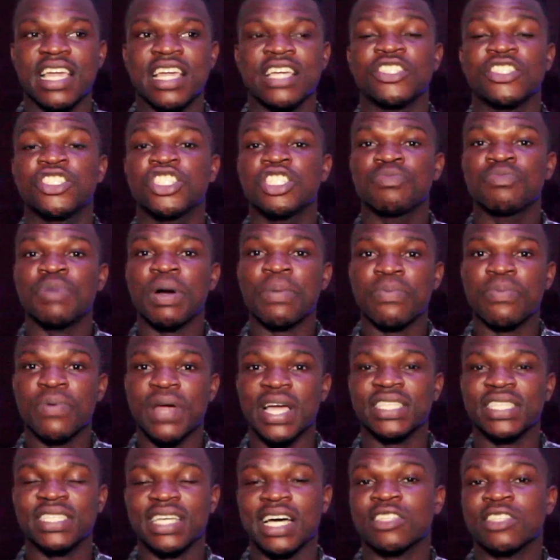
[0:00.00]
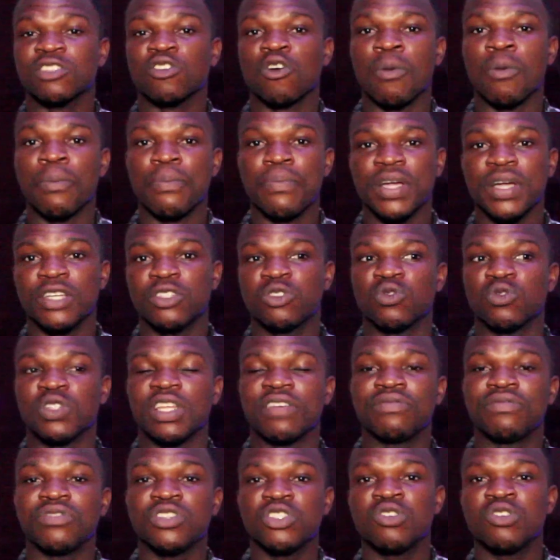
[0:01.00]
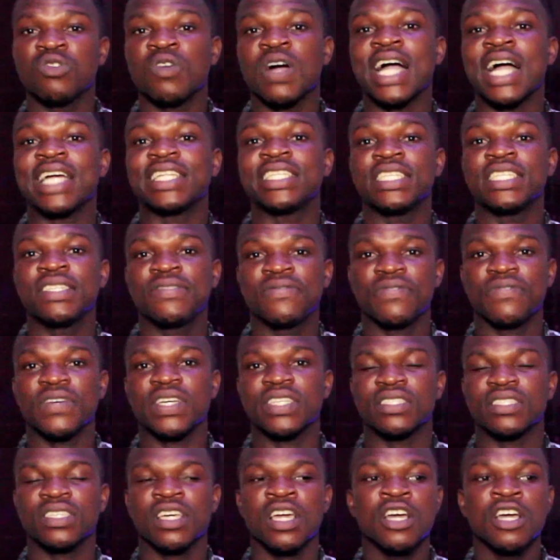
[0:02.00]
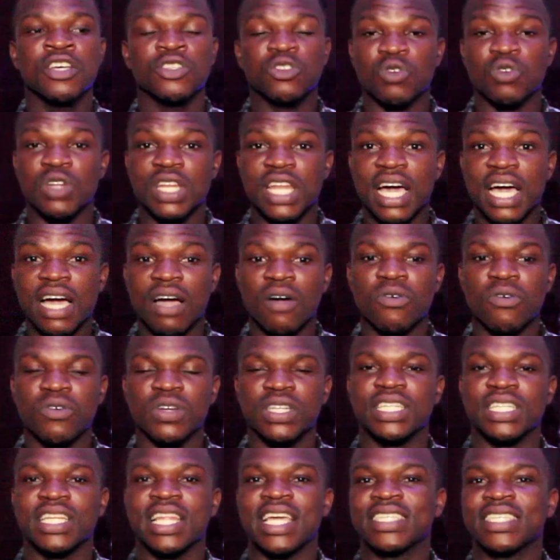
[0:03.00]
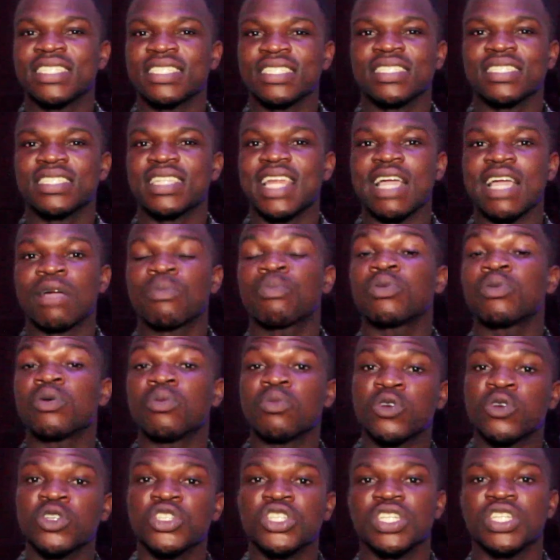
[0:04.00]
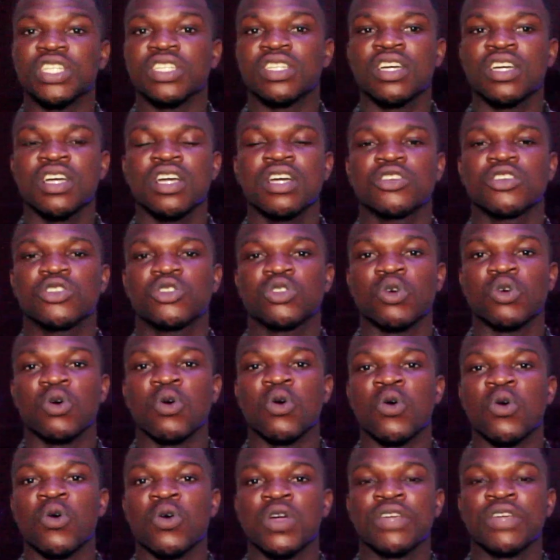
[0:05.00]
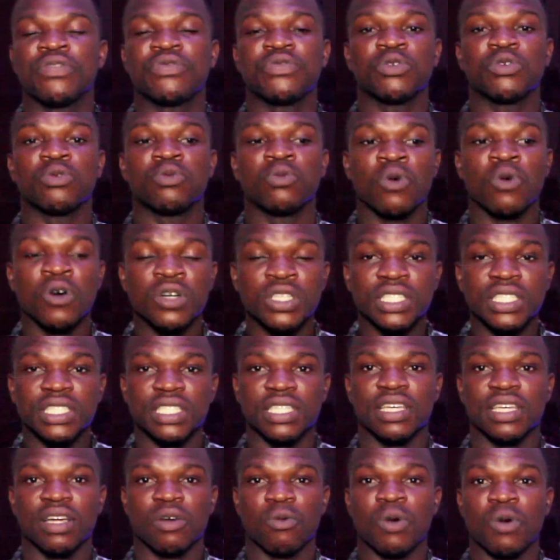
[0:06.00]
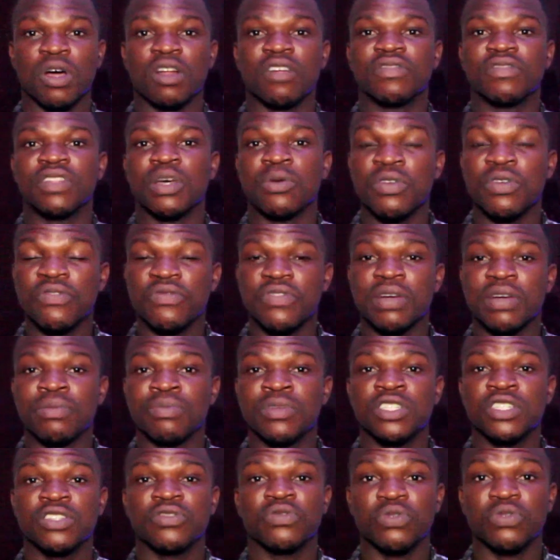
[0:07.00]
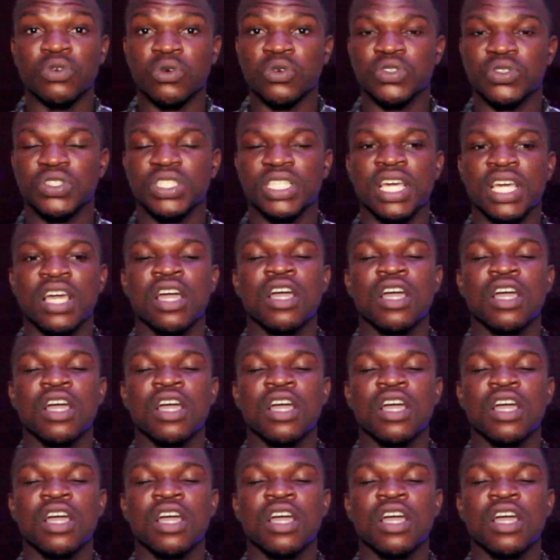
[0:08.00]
a cheaper price as compared to the video I did first. So now like it's like promotion. So if you want one of the refurbished phones,